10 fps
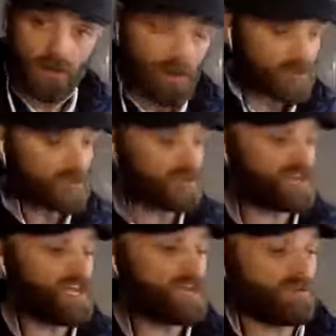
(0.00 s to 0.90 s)
Because you'd
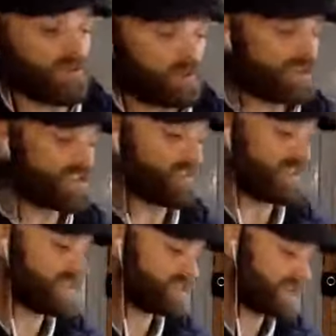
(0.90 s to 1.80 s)
say,
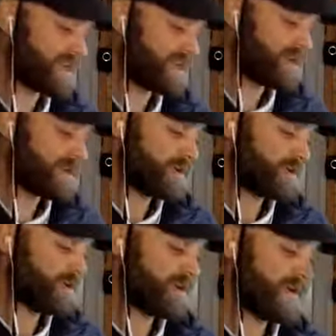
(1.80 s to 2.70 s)
reasonably, you'd say,
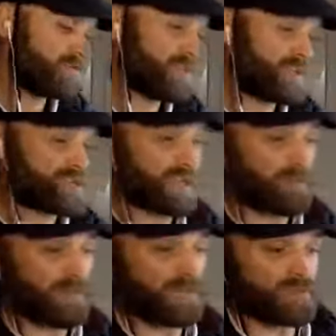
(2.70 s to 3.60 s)
you can't pinch
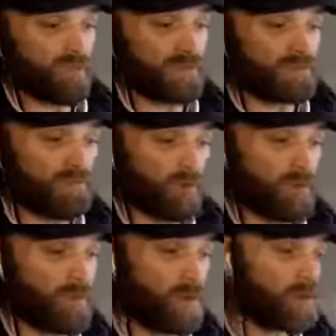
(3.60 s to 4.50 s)
that man's wife's
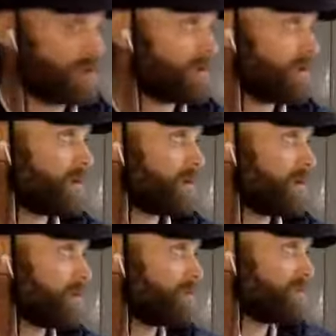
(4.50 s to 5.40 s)
bum
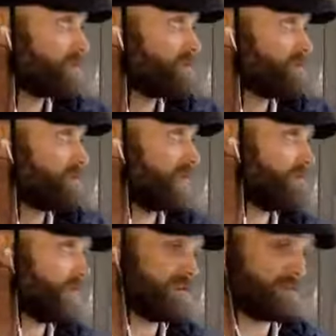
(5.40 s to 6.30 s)
because you've had
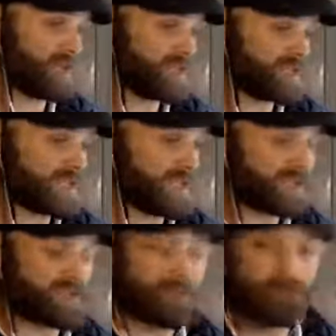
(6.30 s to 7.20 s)
five pints of
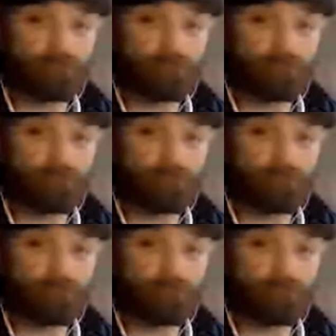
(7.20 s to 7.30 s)
Guinness.